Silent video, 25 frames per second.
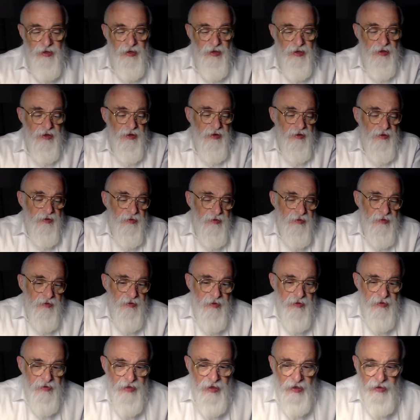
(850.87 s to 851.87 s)
uh,
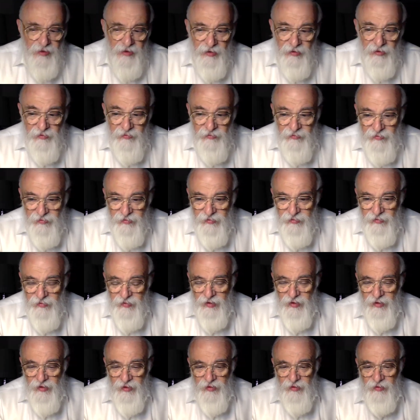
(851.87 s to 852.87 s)
subtle
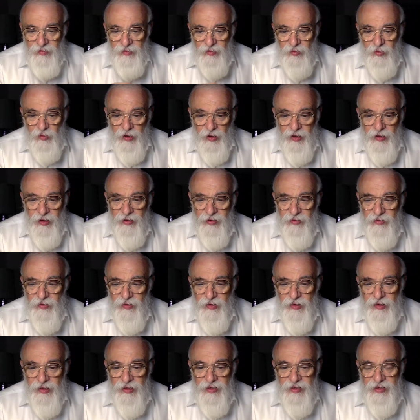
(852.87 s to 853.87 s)
uh, way, in a
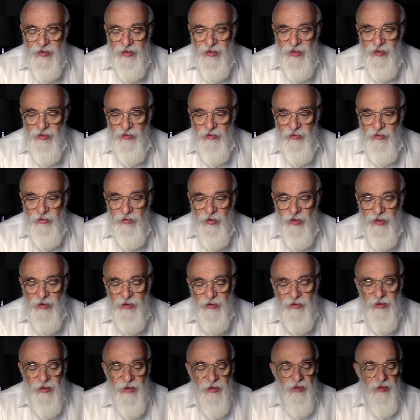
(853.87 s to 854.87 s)
very concealed
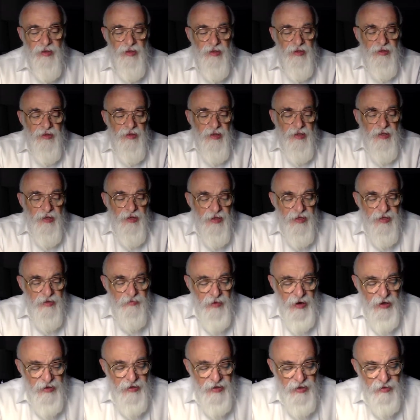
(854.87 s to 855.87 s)
way. Iker is a
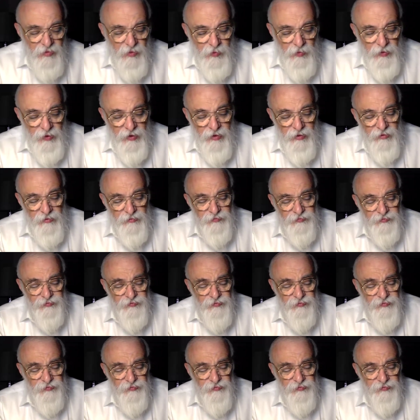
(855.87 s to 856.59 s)
Maisa B'Payel.